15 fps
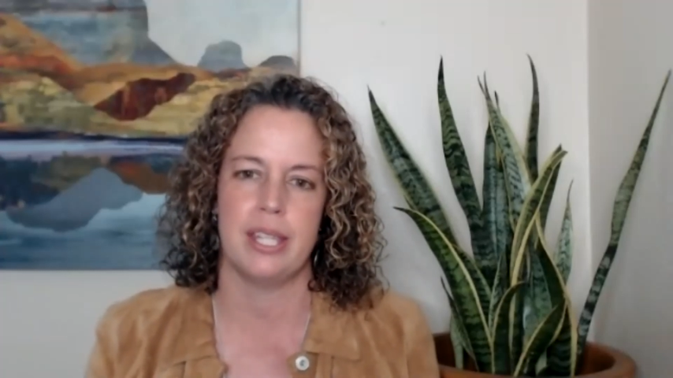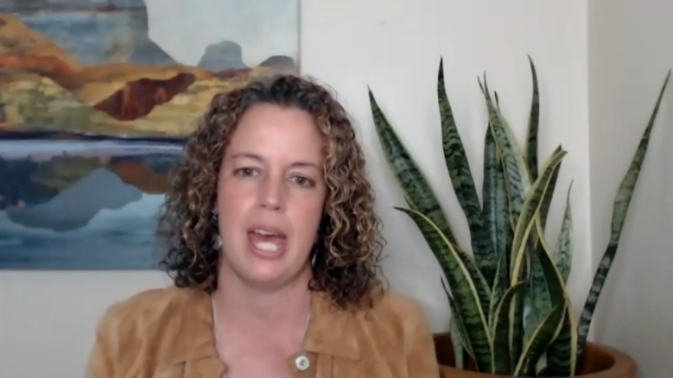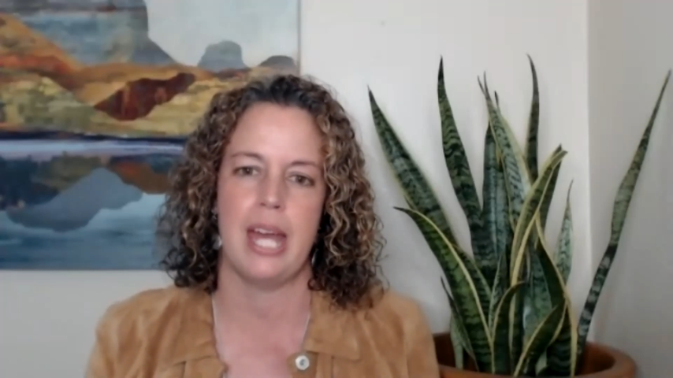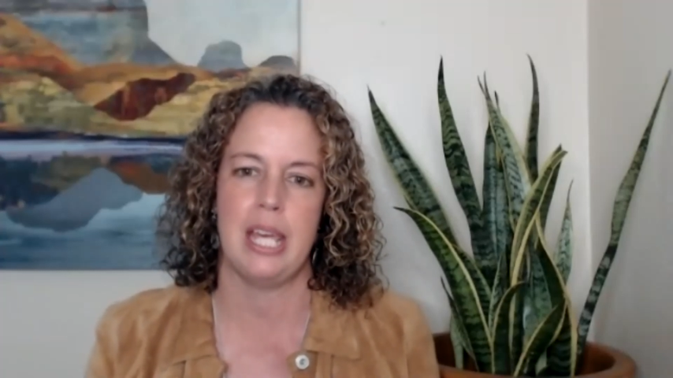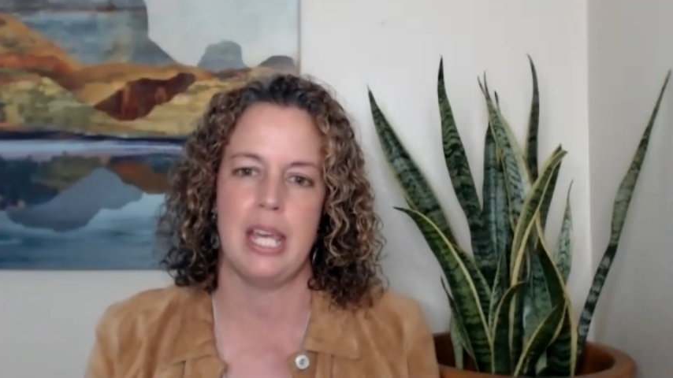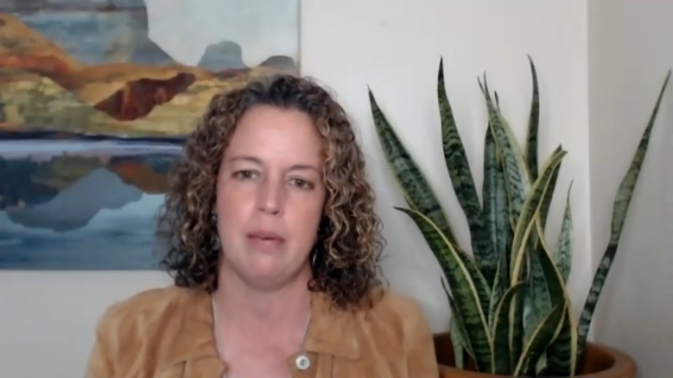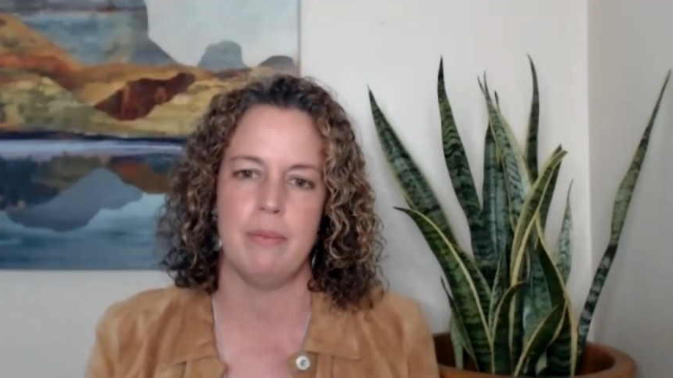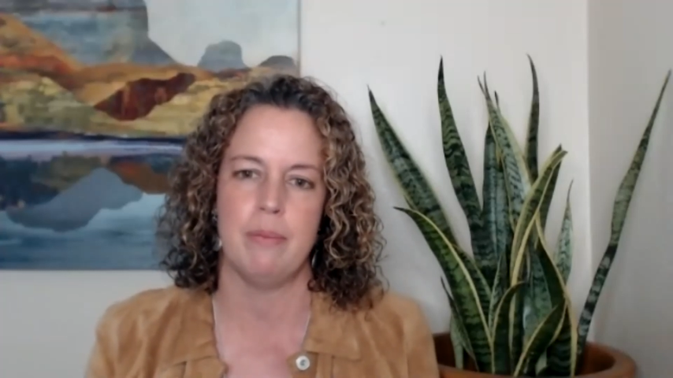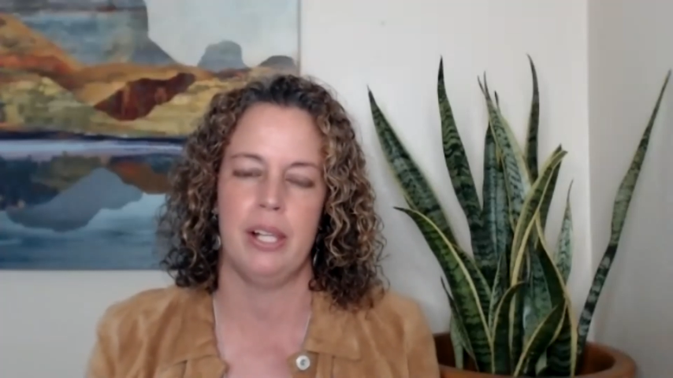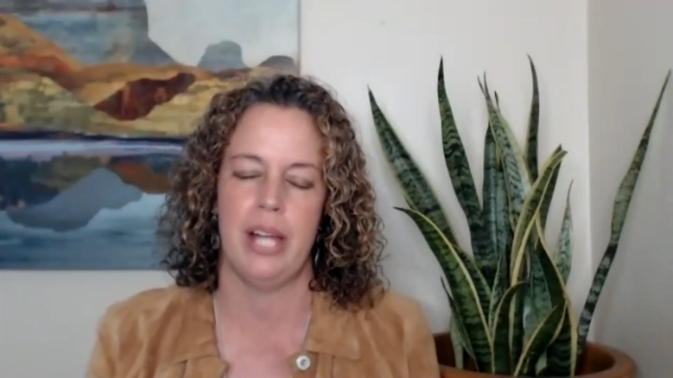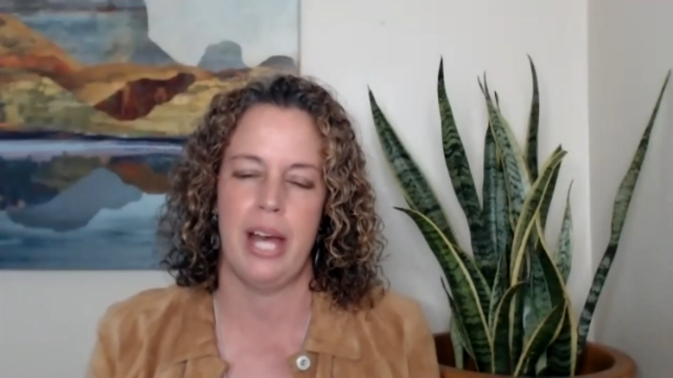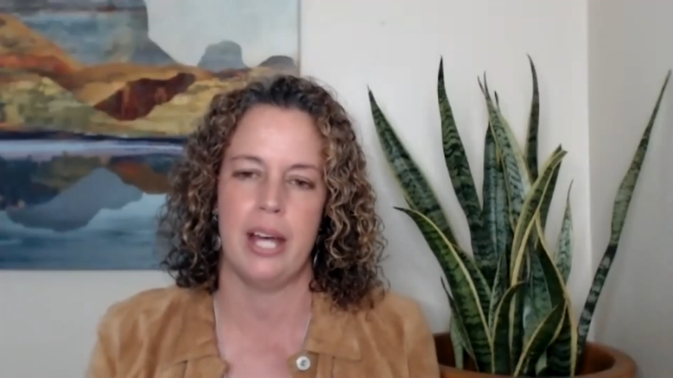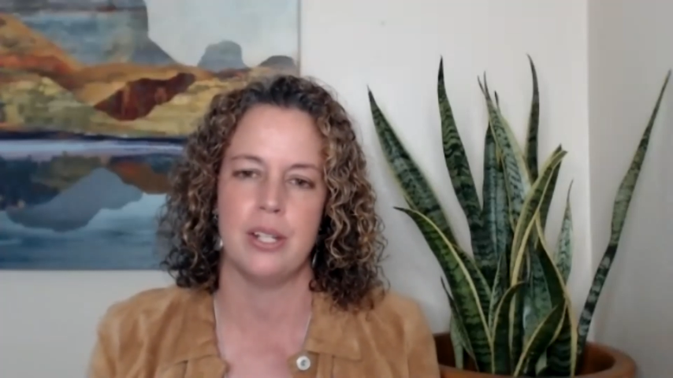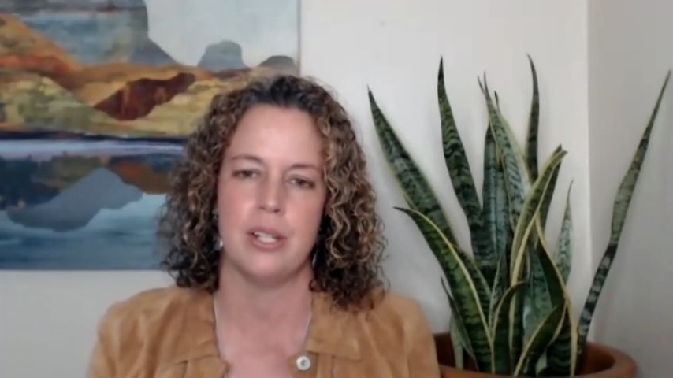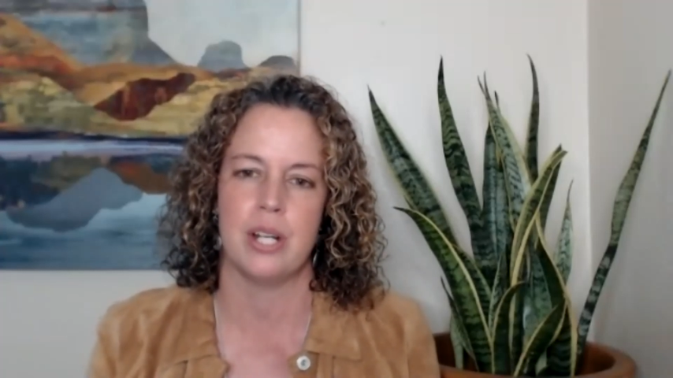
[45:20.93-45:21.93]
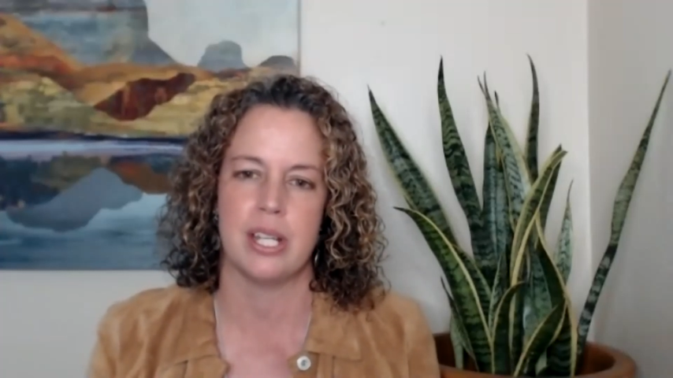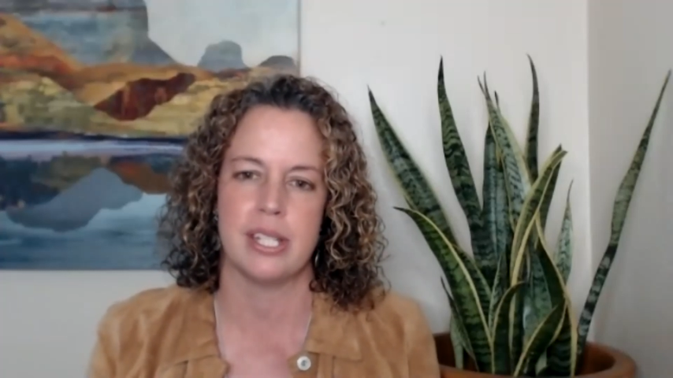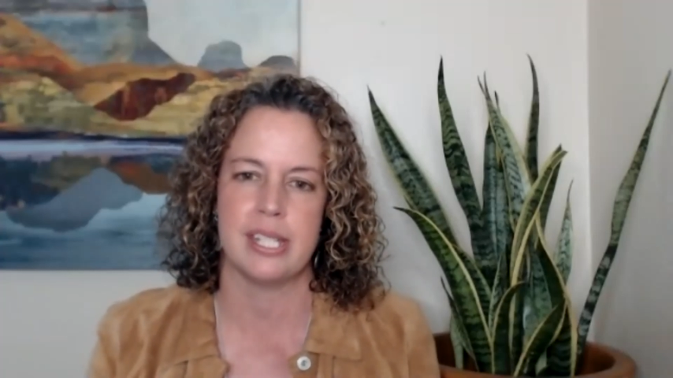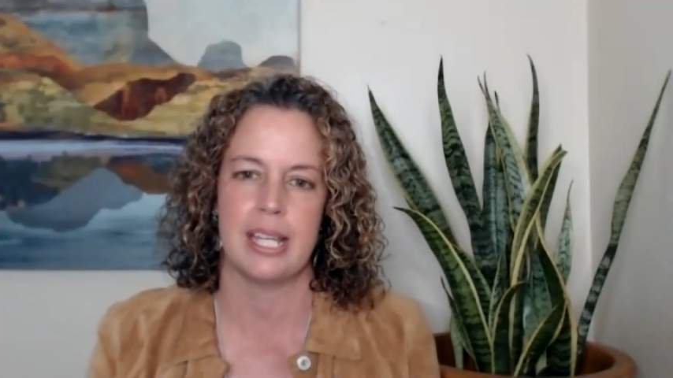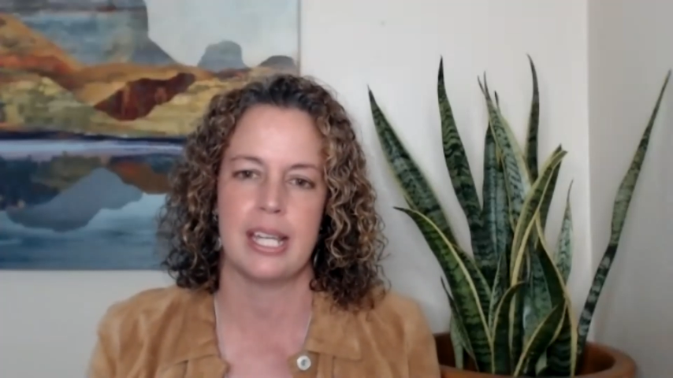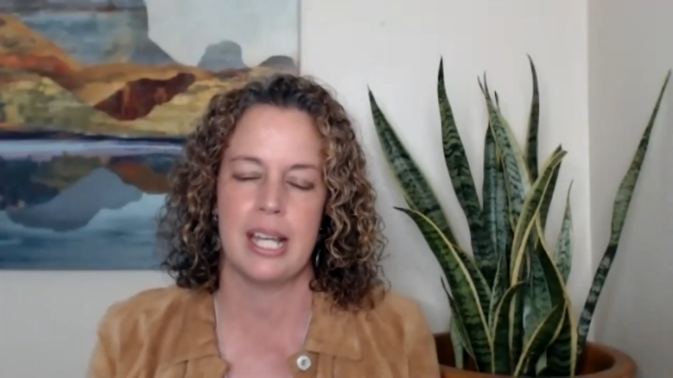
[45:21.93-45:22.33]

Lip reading: that email address at